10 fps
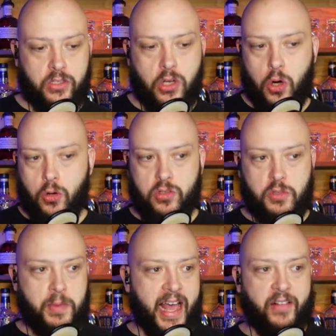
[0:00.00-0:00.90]

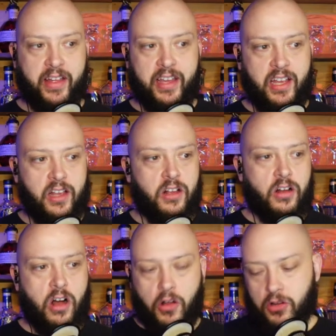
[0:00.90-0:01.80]
nose, palate,
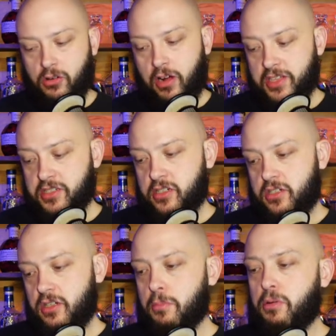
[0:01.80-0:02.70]
all across
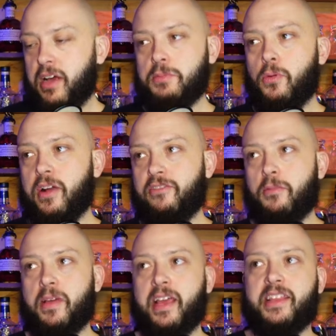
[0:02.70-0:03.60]
to price point for me.